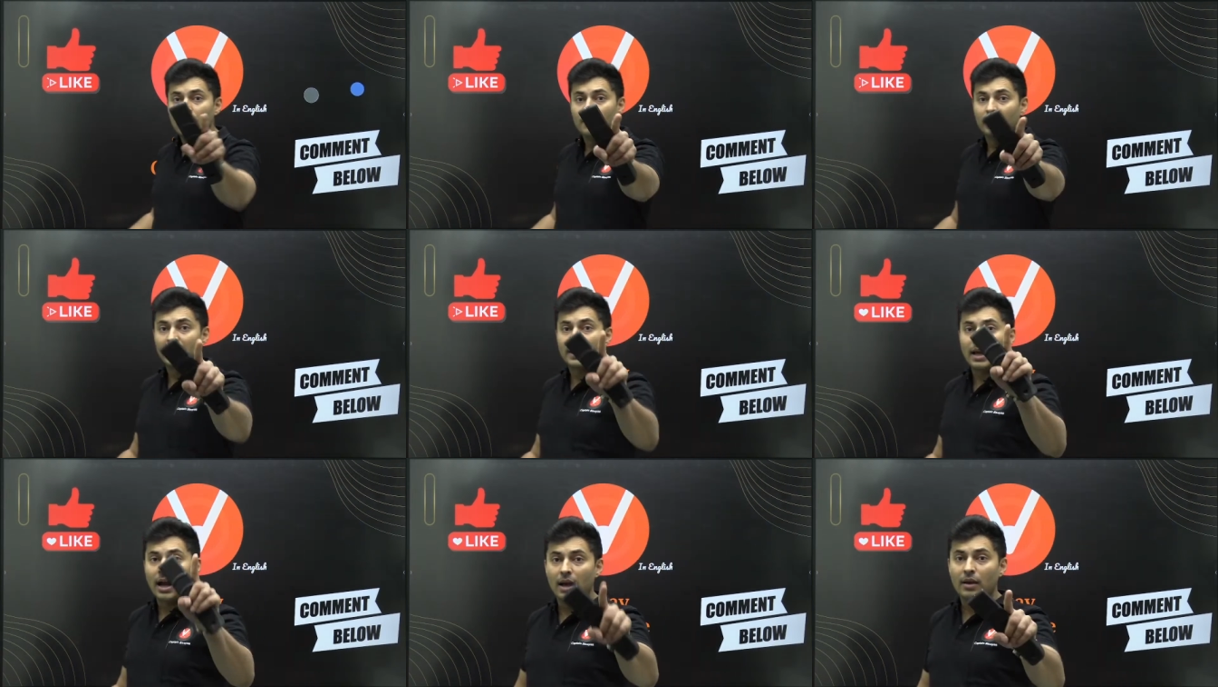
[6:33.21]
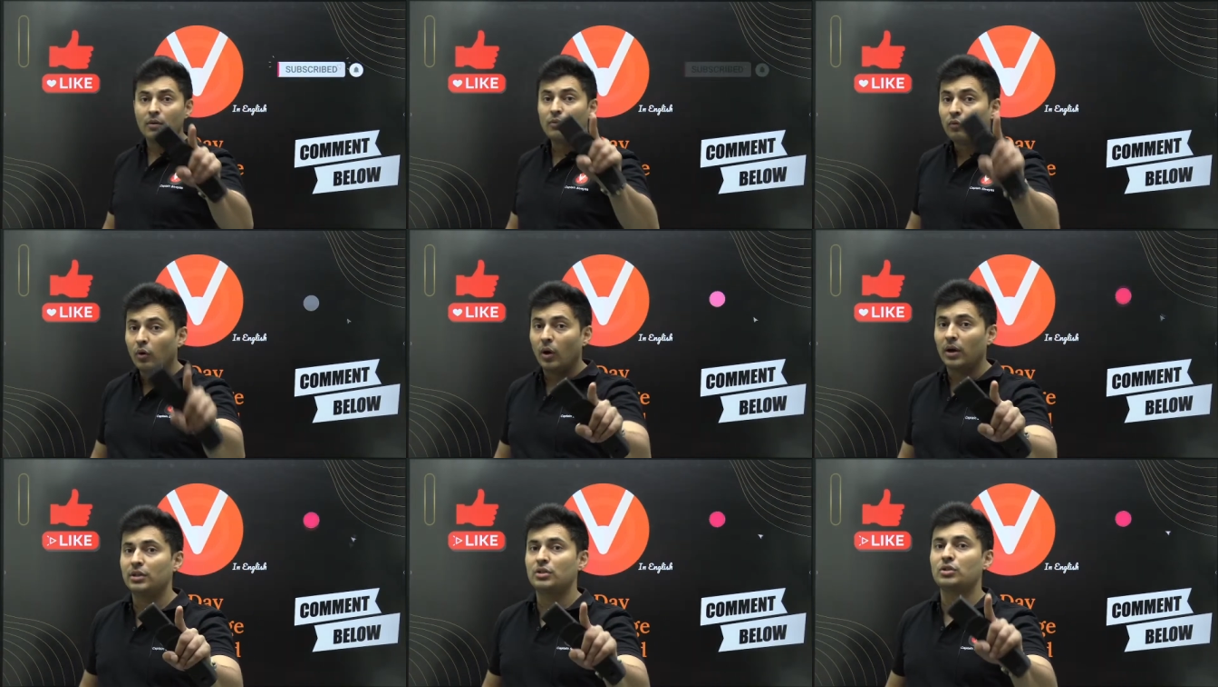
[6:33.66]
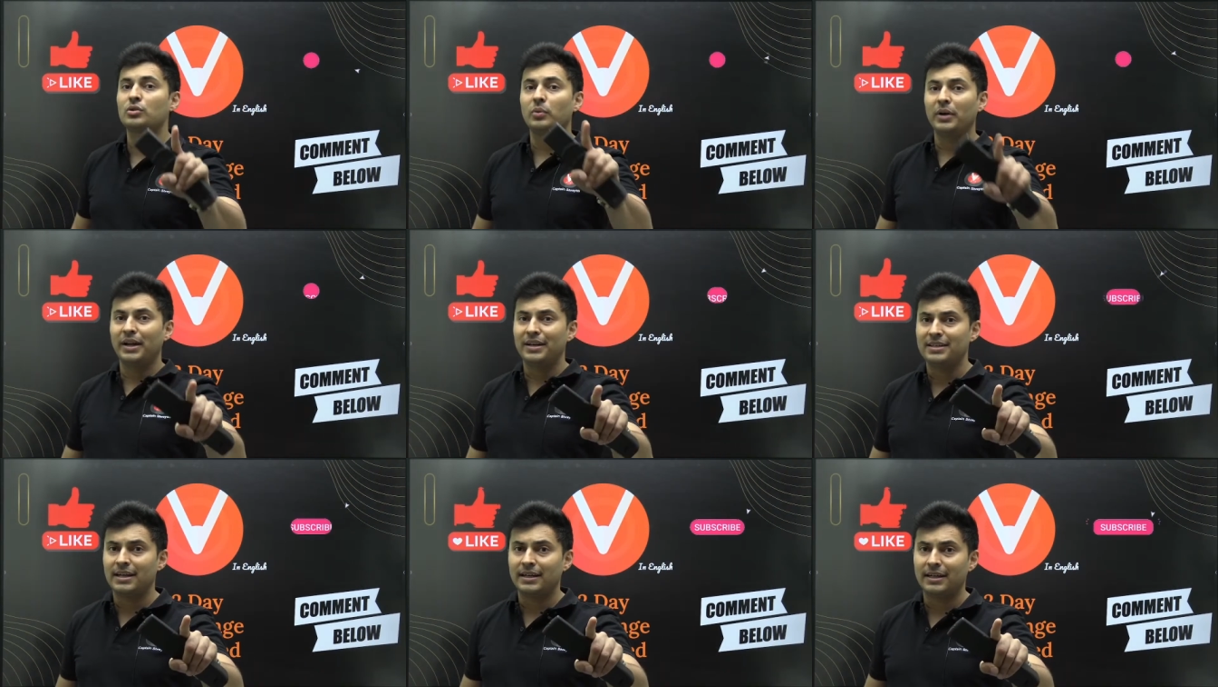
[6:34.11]
but I want
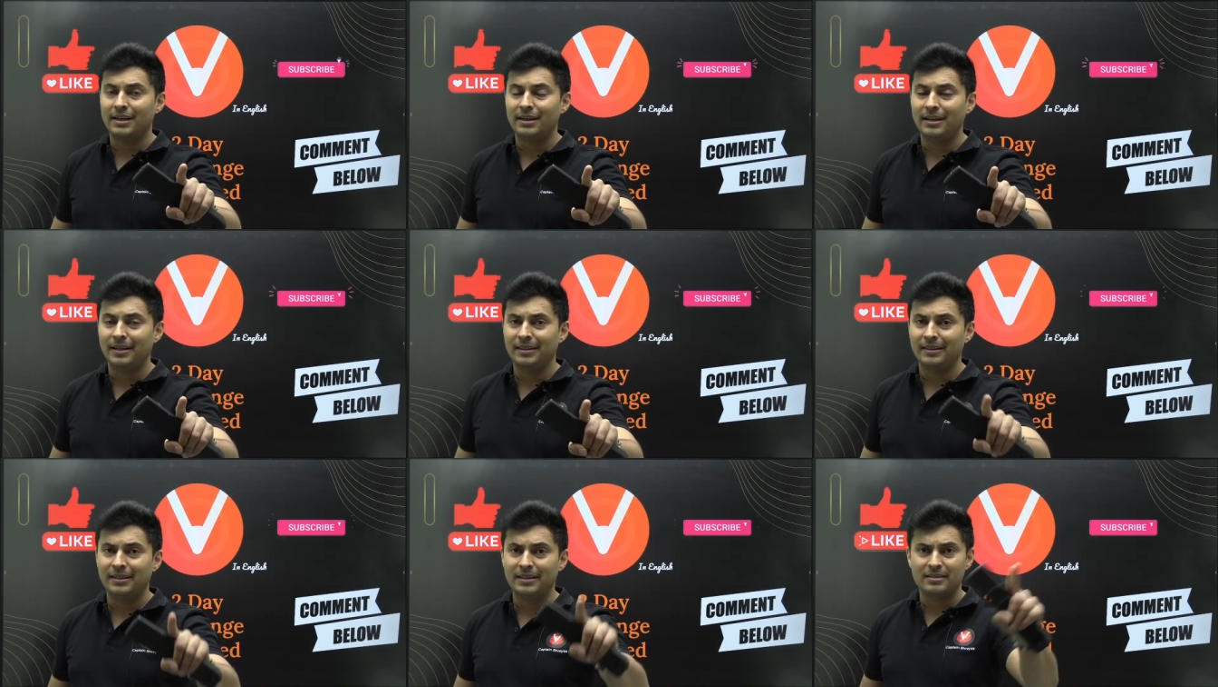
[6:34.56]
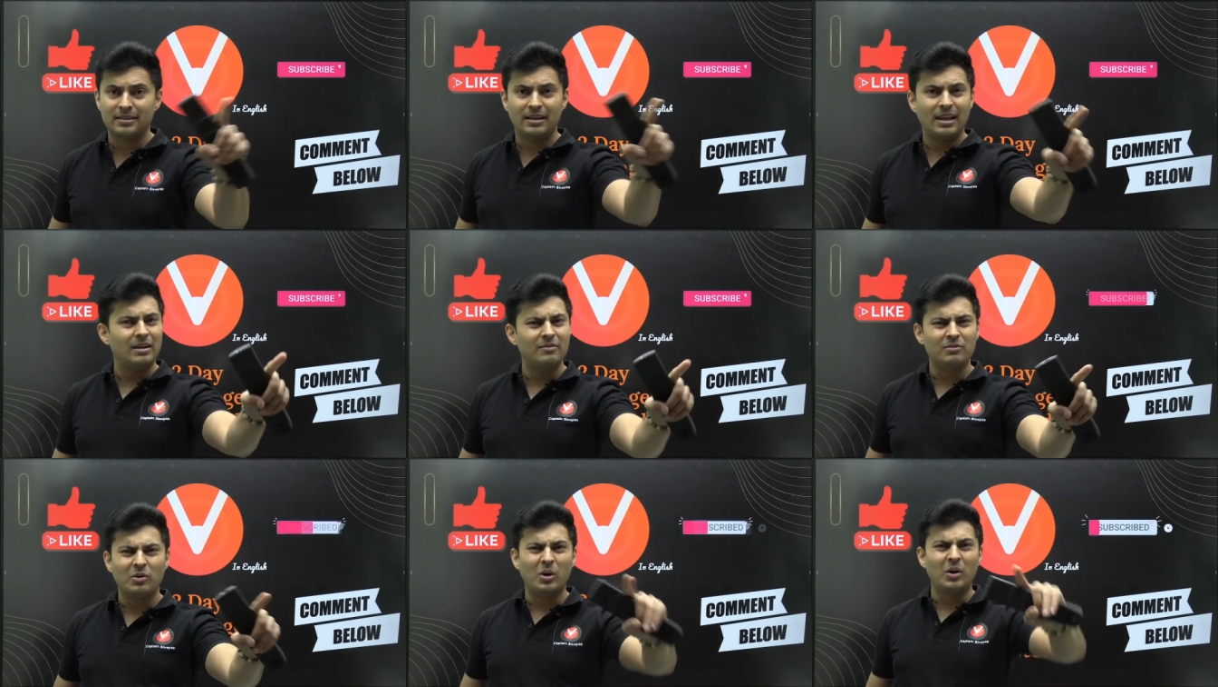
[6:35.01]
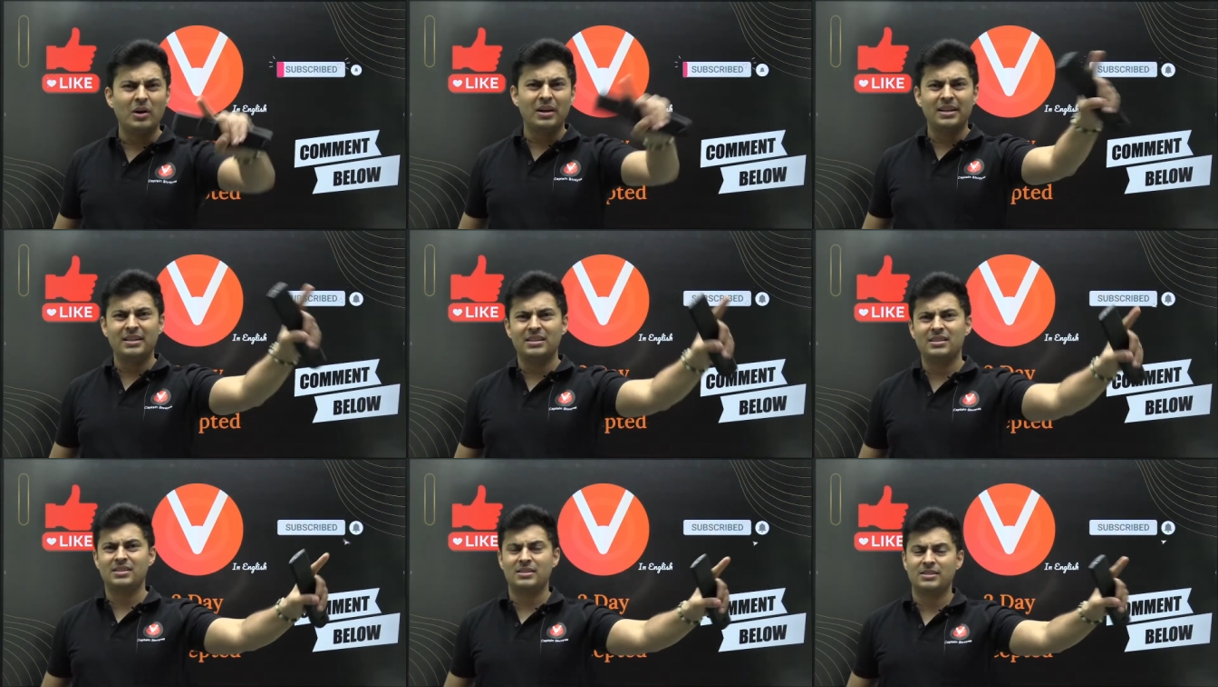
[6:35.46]
students attending this live or
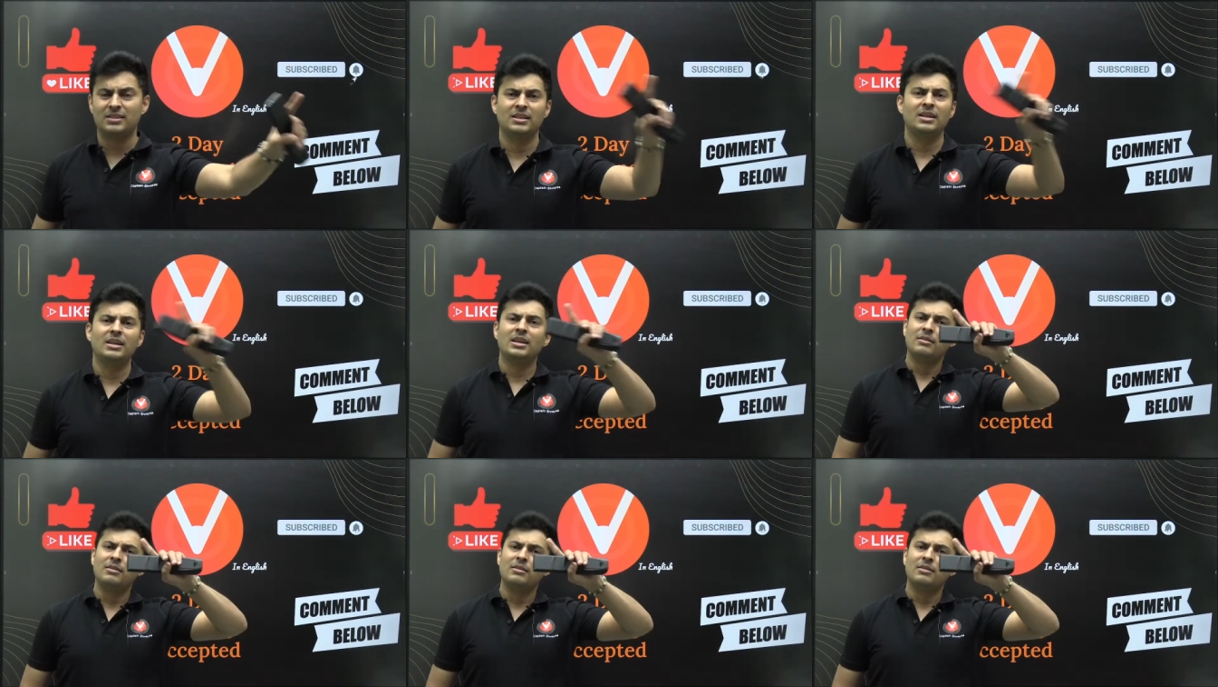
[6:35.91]
else